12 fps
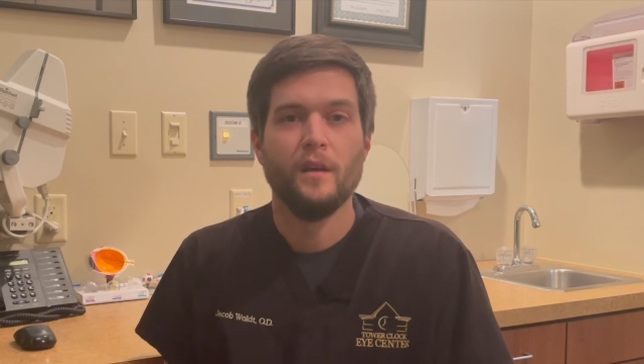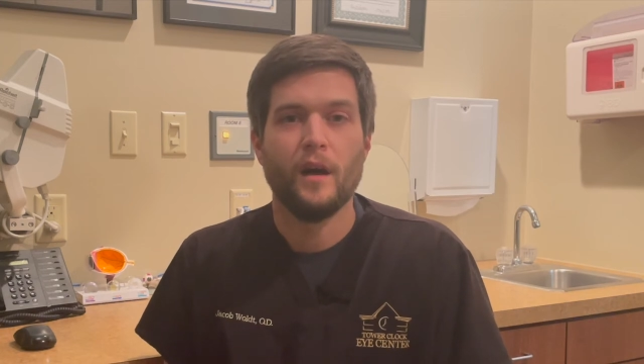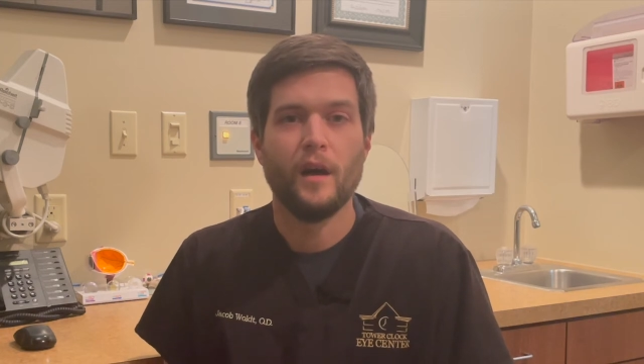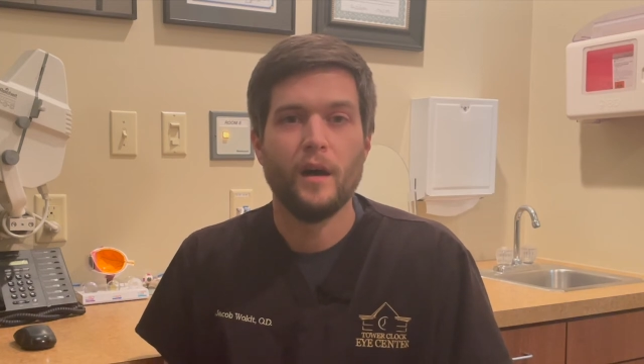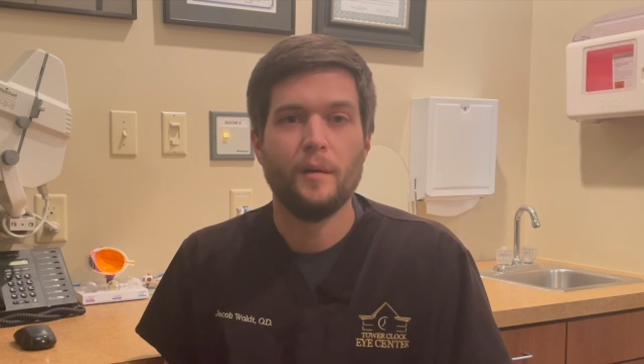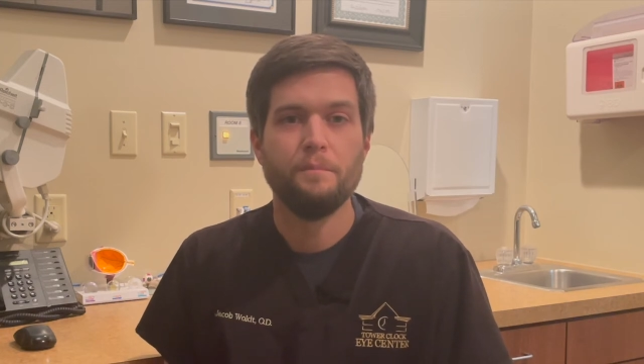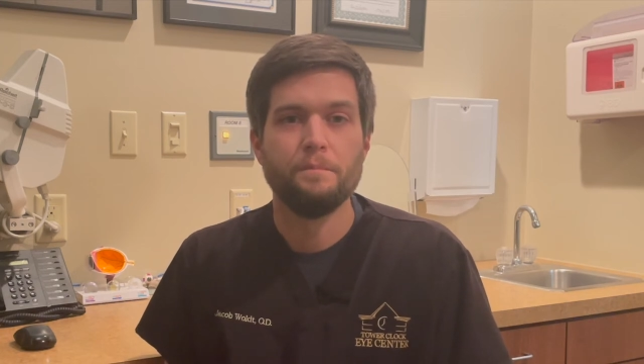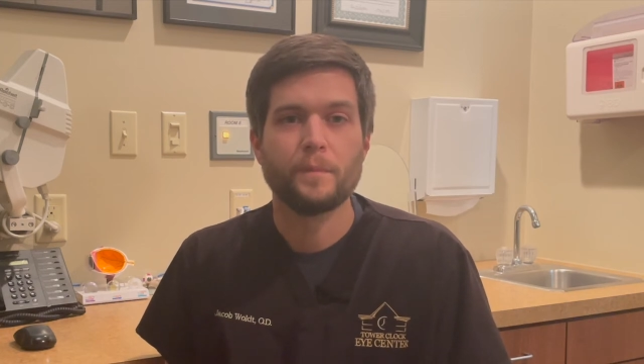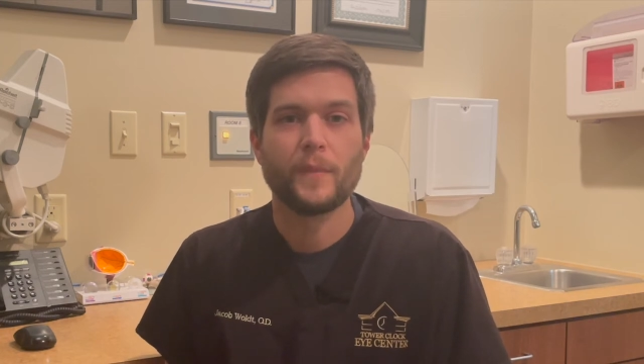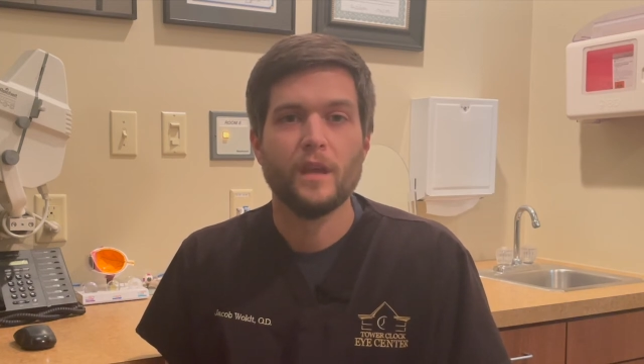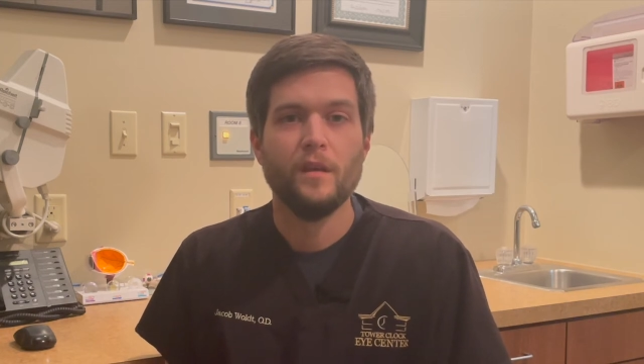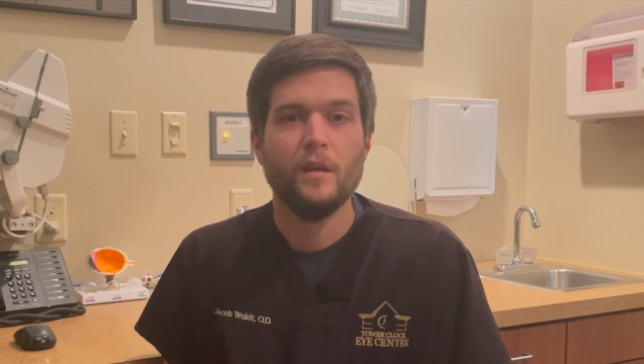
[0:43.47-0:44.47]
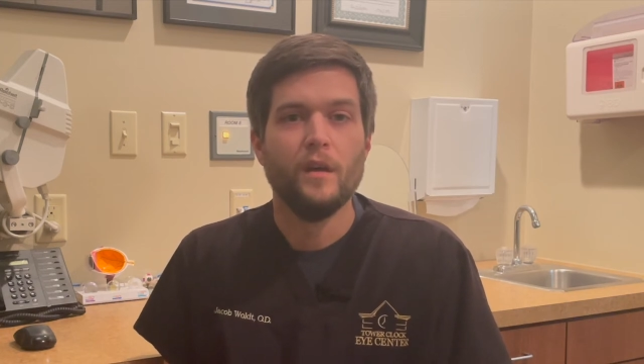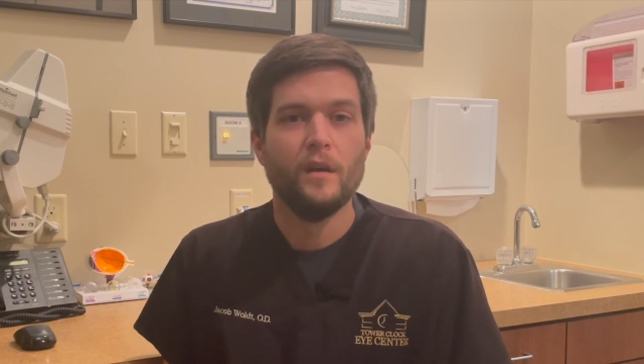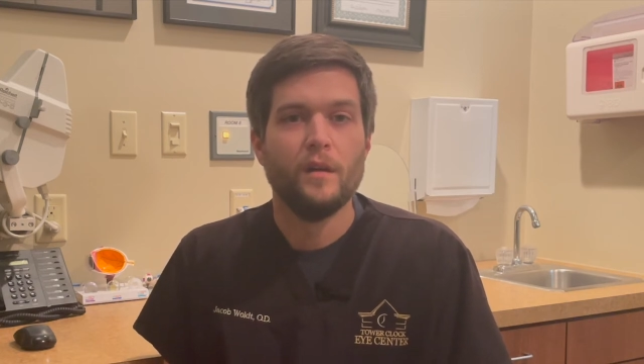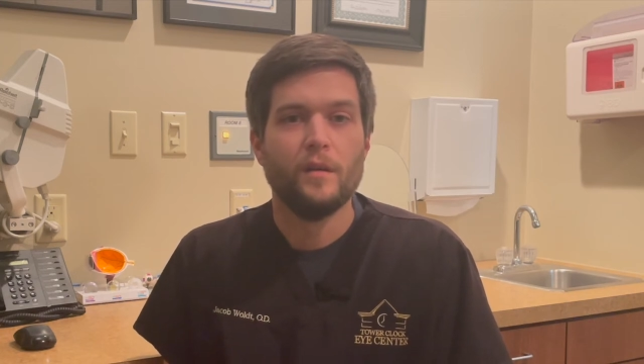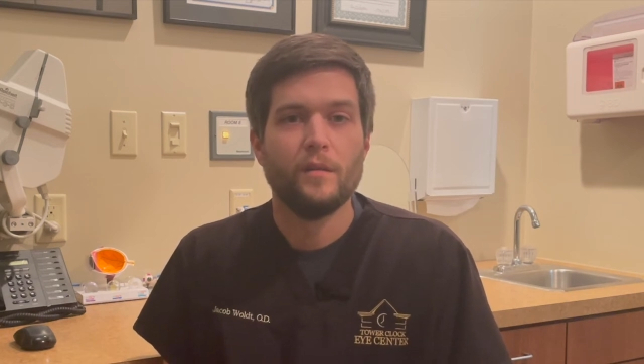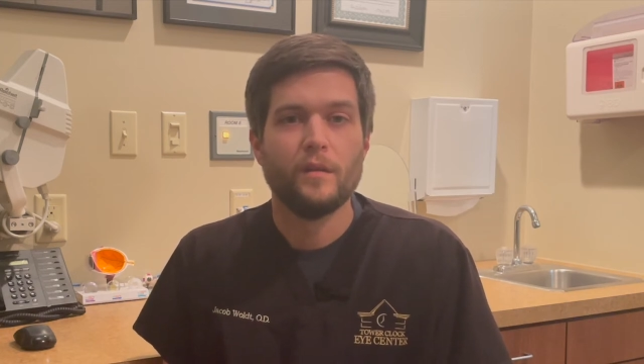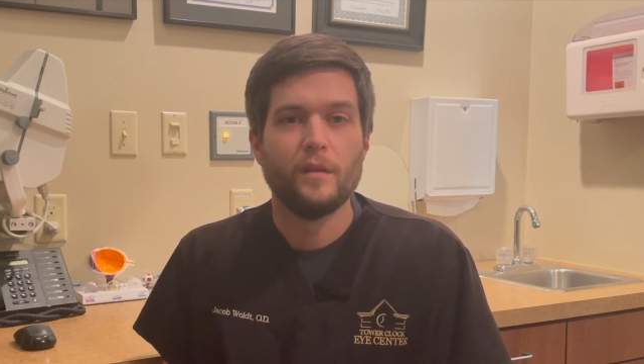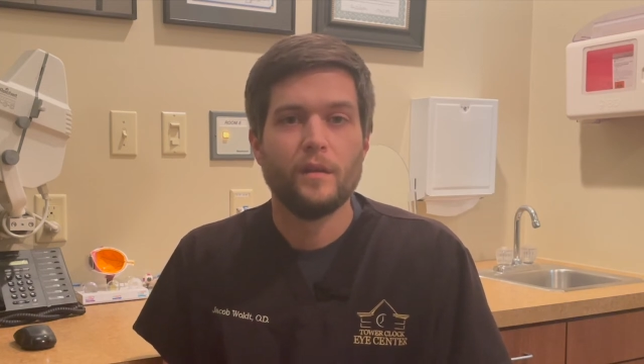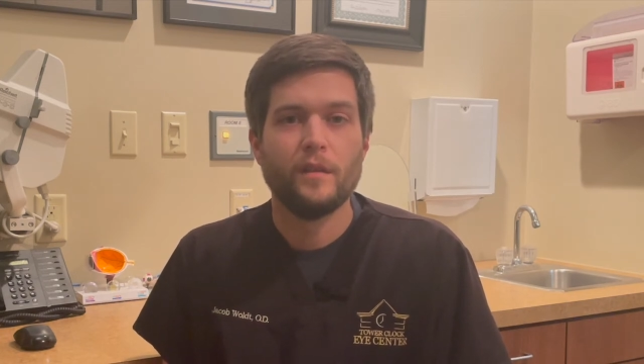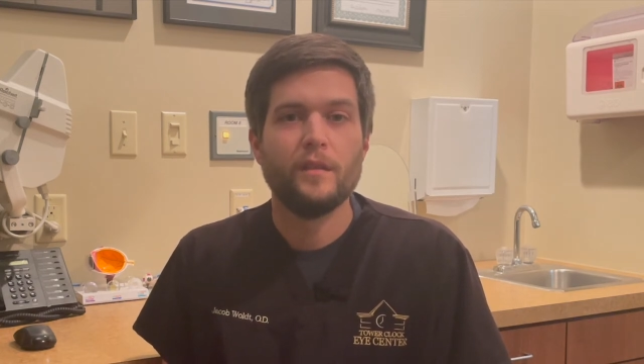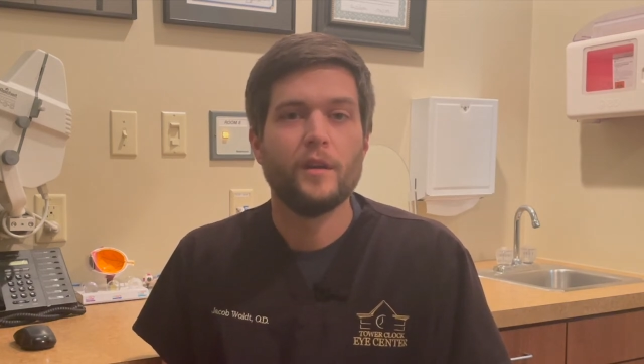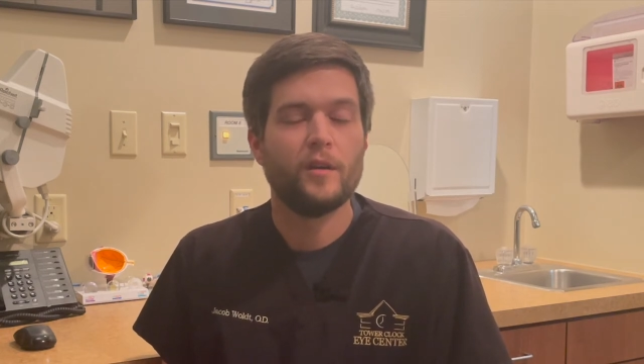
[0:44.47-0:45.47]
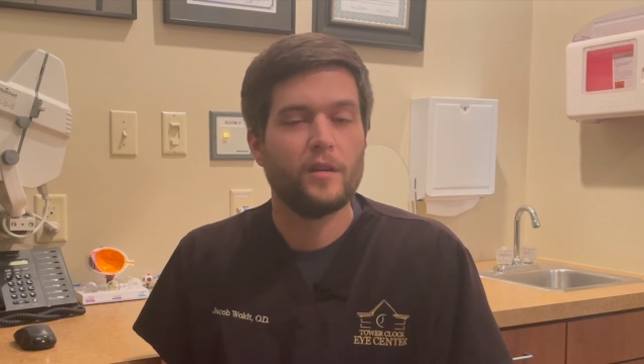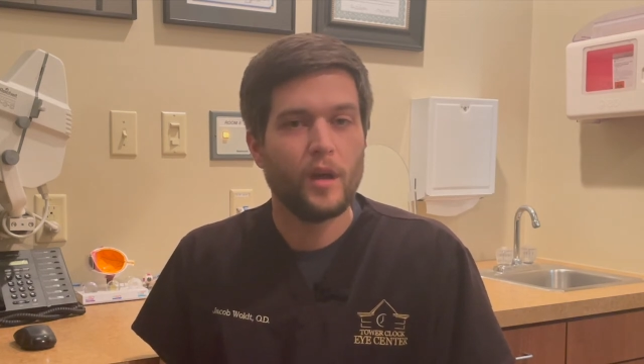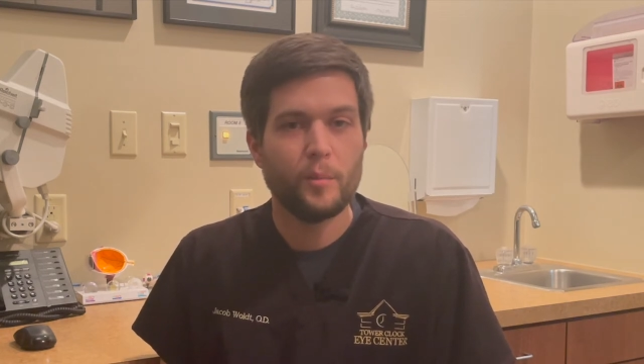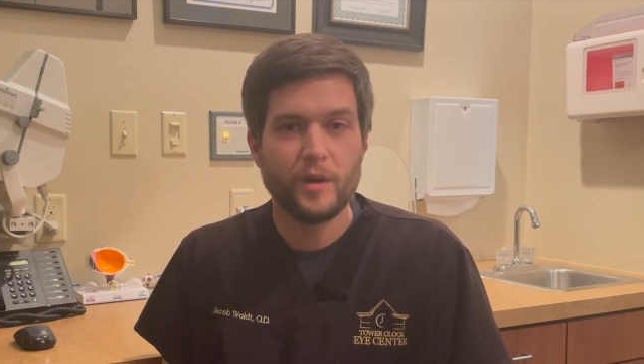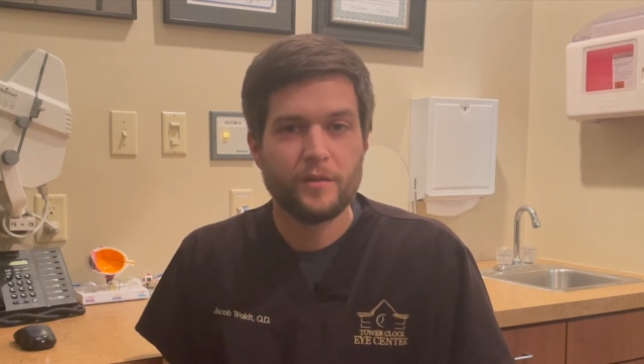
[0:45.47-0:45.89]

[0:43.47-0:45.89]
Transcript: Um, there are a number